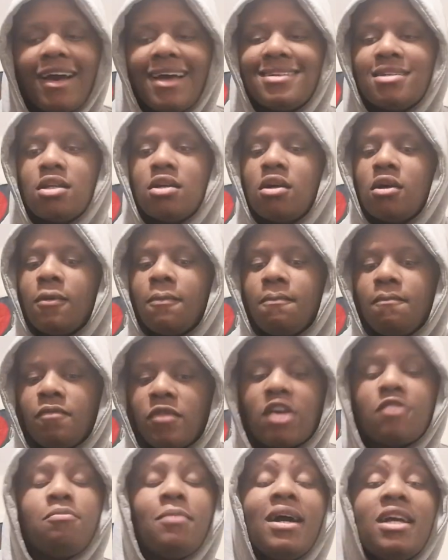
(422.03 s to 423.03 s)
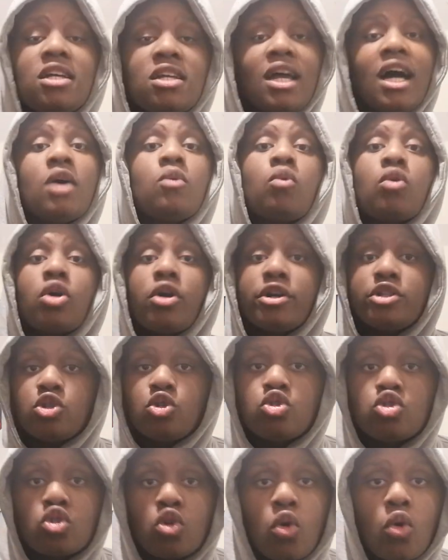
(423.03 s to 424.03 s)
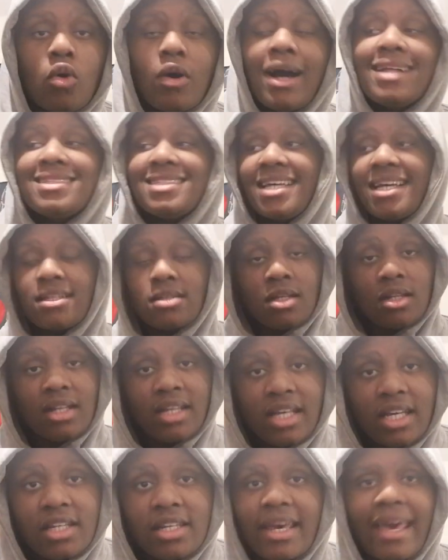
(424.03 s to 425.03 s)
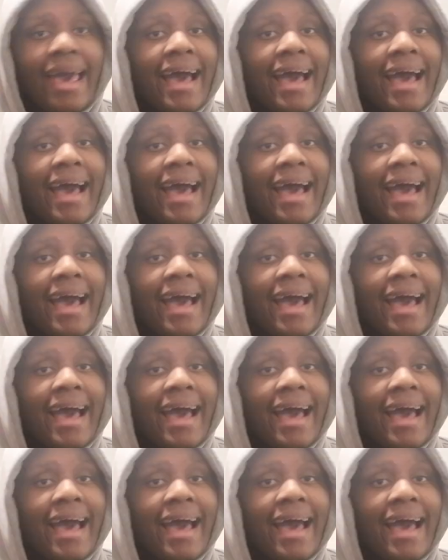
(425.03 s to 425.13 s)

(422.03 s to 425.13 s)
And if Man United were going to score and take the lead,